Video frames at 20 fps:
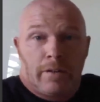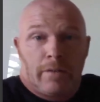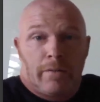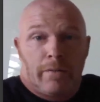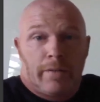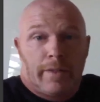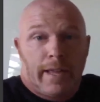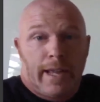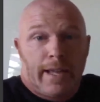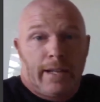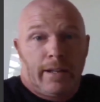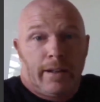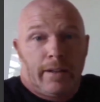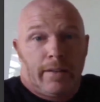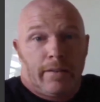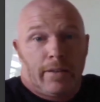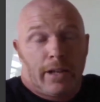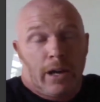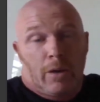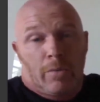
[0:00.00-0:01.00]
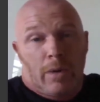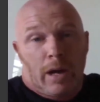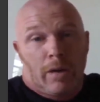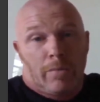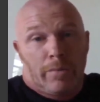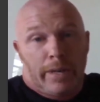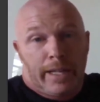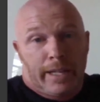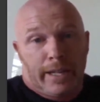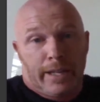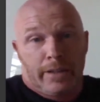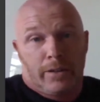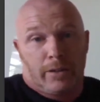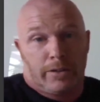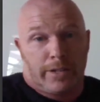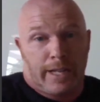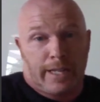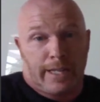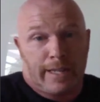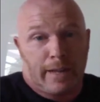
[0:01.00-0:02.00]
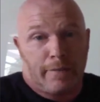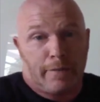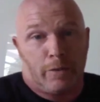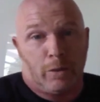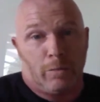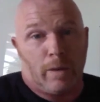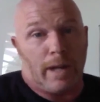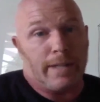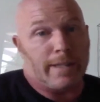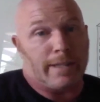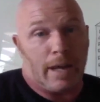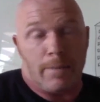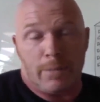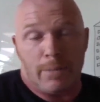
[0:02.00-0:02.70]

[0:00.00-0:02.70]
they go, well, we can either take that full write-down,